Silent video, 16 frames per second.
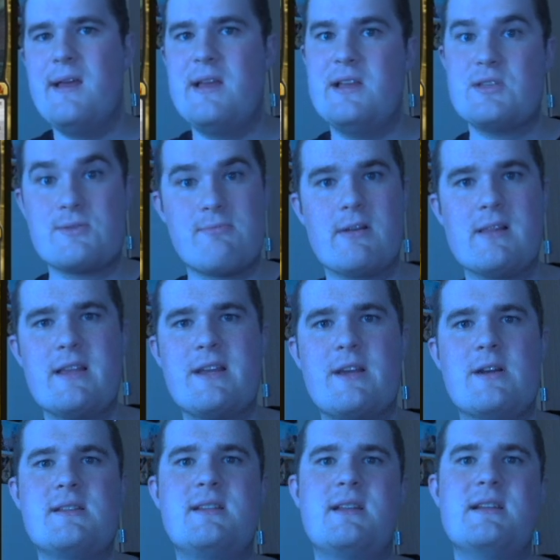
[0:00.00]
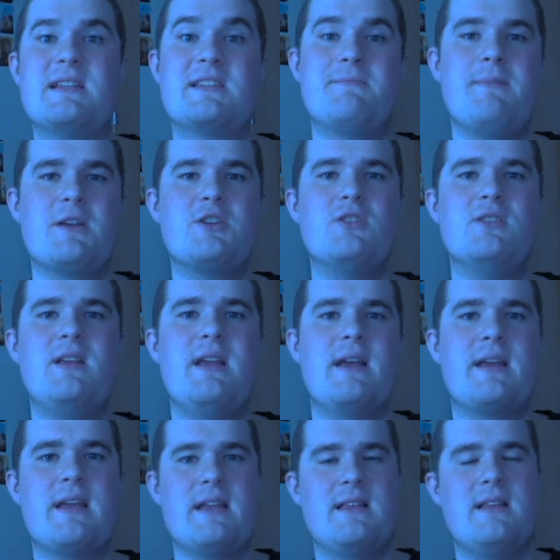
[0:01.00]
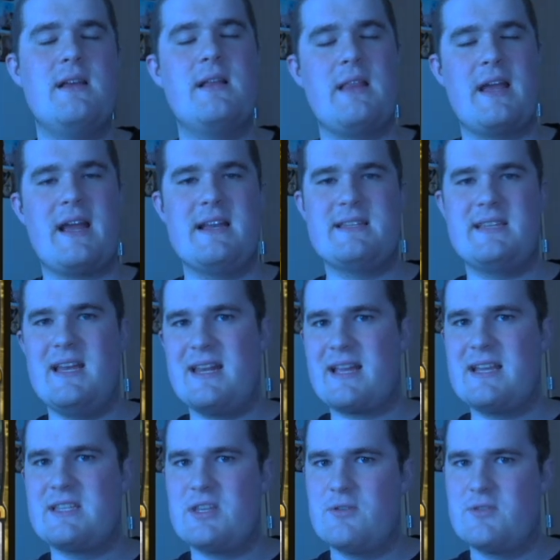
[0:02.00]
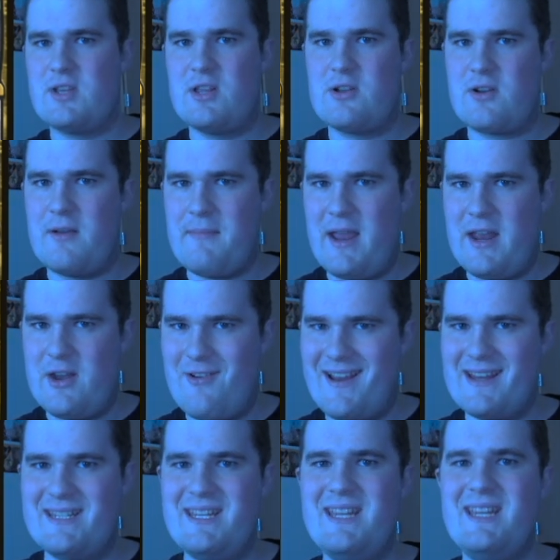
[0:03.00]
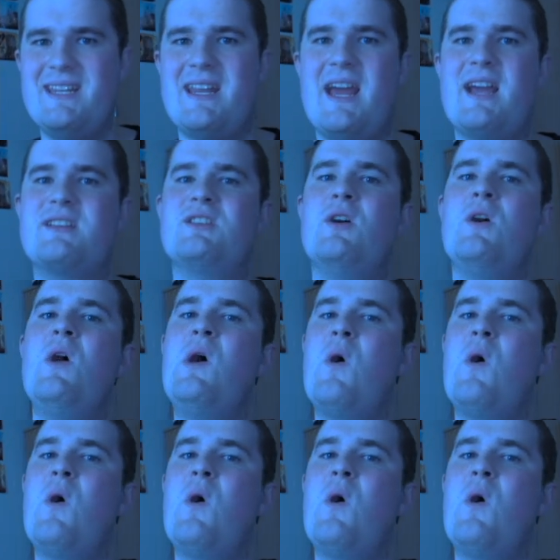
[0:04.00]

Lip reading: is really good, especially, again, like I said, against those other Commander 18 decks,